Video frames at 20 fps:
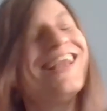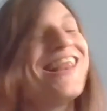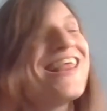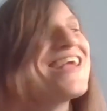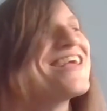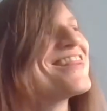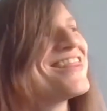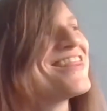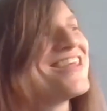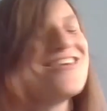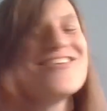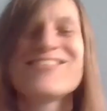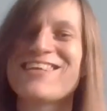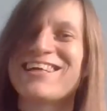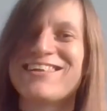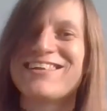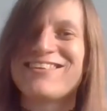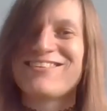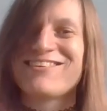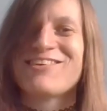the
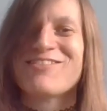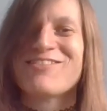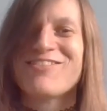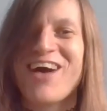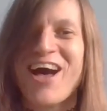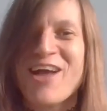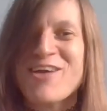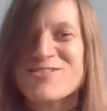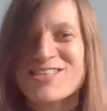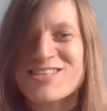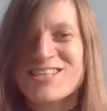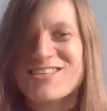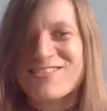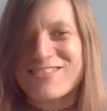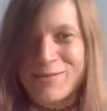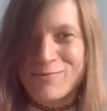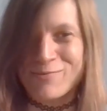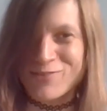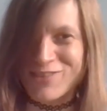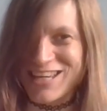enthusiasm I
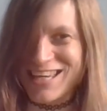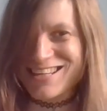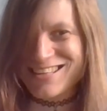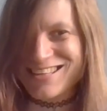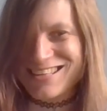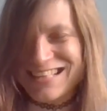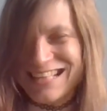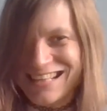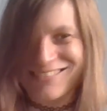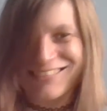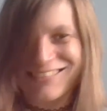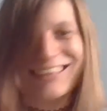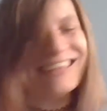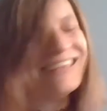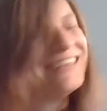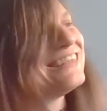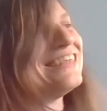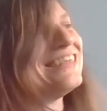usually put into these um,